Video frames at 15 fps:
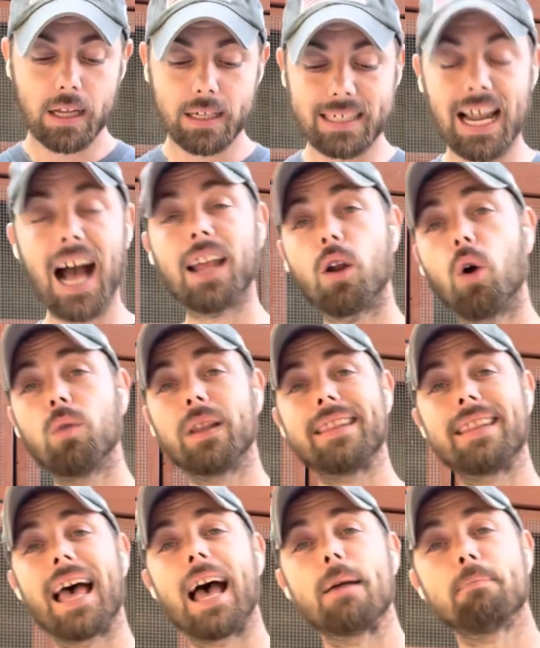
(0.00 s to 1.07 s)
Not only
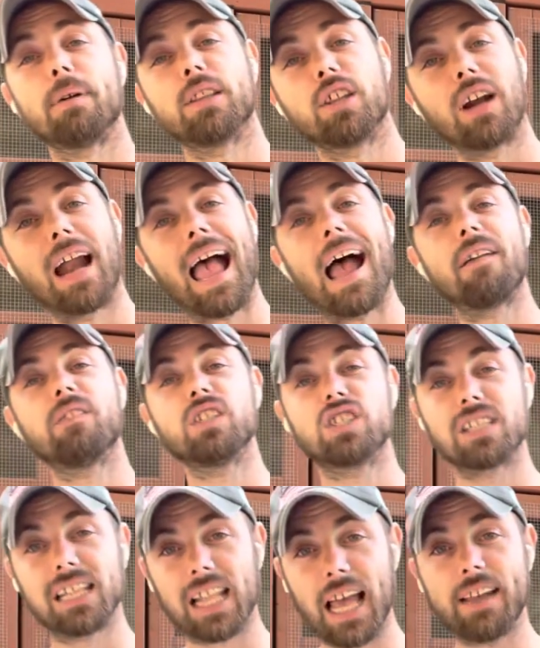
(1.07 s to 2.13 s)
that, but their average
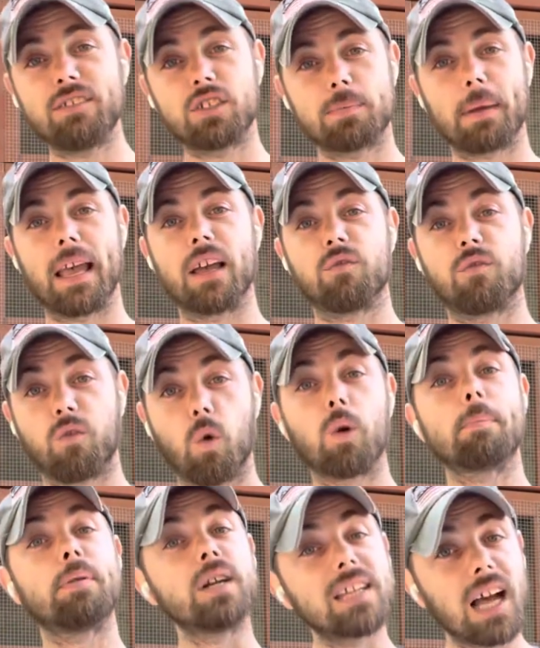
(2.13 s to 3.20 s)
lifespan for
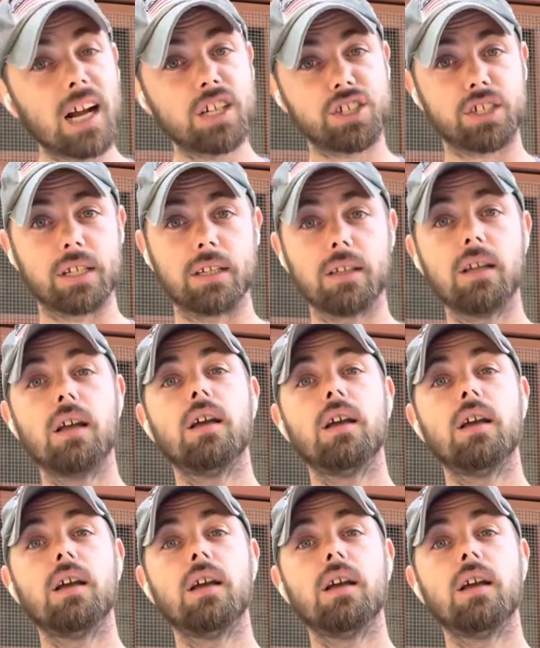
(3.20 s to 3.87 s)
production